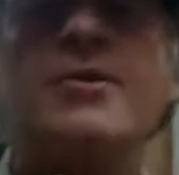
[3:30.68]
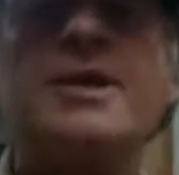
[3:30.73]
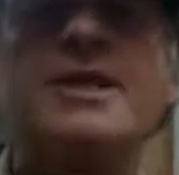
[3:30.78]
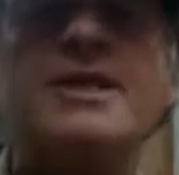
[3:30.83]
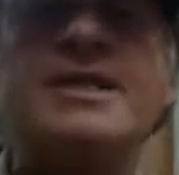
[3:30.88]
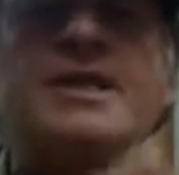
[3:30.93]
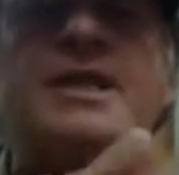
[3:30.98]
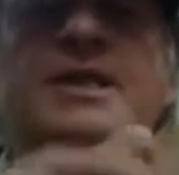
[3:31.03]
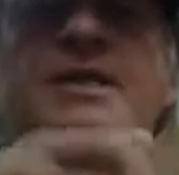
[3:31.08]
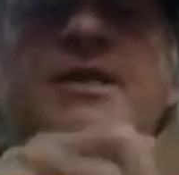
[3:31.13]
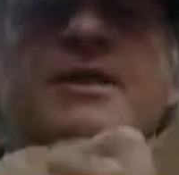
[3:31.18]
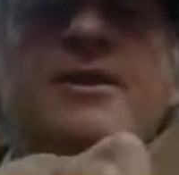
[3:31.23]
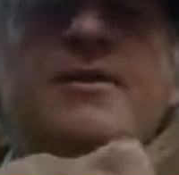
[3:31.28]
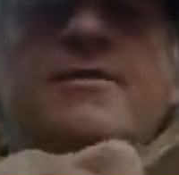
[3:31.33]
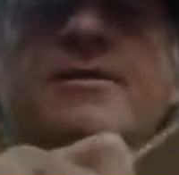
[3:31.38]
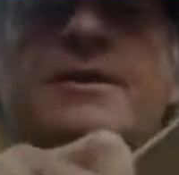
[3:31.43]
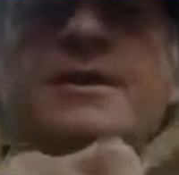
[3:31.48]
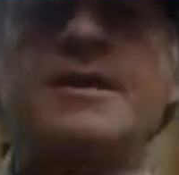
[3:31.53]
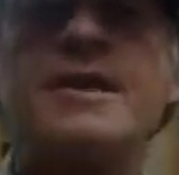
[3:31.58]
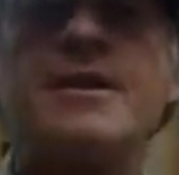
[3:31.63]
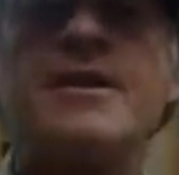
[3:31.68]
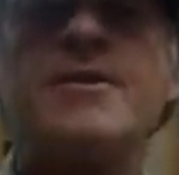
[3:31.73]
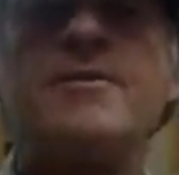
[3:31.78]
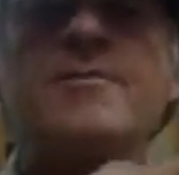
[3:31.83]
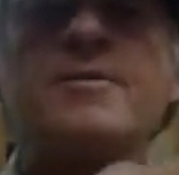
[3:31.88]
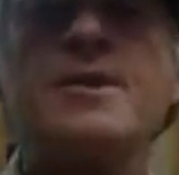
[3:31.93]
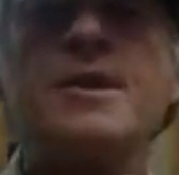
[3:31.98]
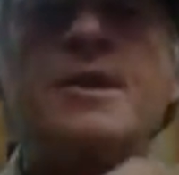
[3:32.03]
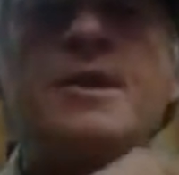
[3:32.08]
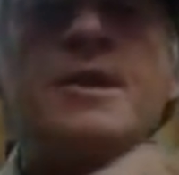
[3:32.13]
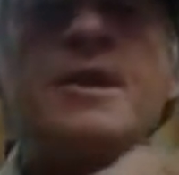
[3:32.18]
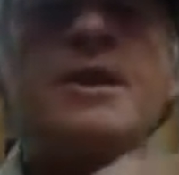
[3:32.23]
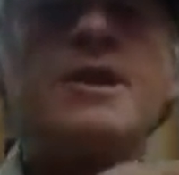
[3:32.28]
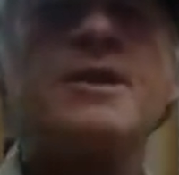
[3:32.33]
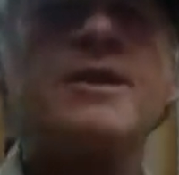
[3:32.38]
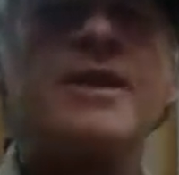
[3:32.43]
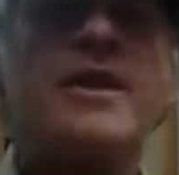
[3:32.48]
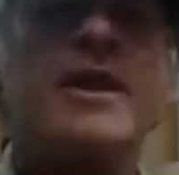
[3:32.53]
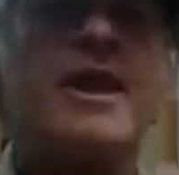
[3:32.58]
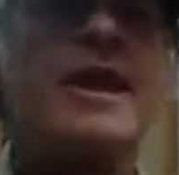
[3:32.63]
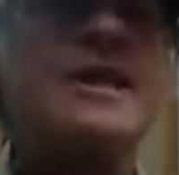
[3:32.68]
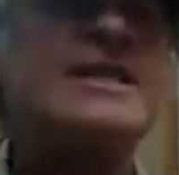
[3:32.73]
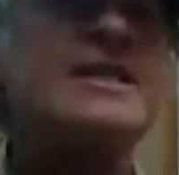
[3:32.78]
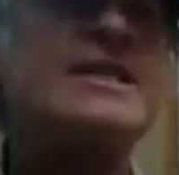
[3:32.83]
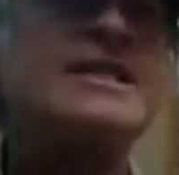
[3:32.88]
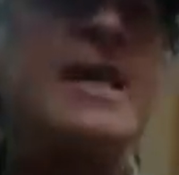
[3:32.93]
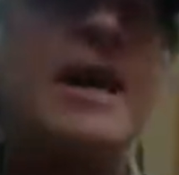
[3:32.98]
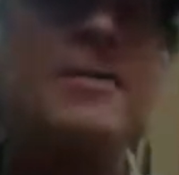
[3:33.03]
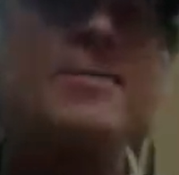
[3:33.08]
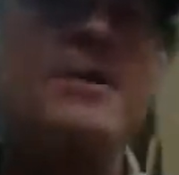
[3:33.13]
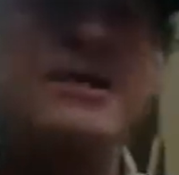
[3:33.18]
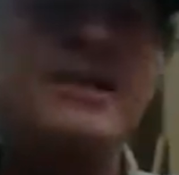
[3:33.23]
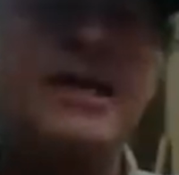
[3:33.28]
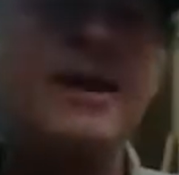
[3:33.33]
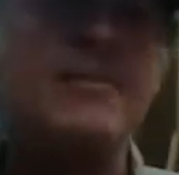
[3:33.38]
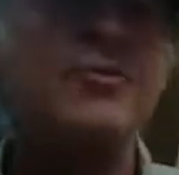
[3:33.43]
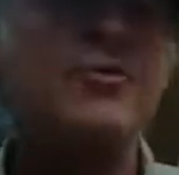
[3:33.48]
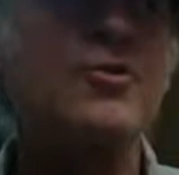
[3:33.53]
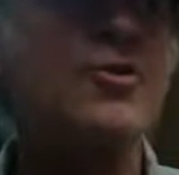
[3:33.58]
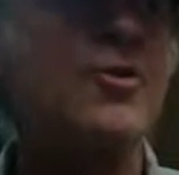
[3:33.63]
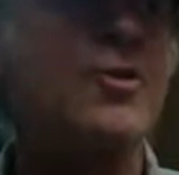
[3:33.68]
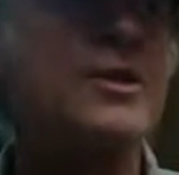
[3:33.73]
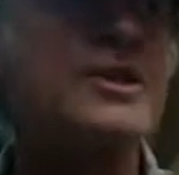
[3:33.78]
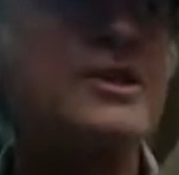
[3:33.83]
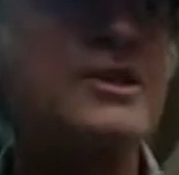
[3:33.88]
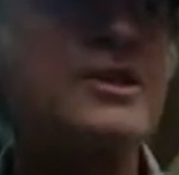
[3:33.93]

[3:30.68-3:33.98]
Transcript: this surface here. So the next step is I'm going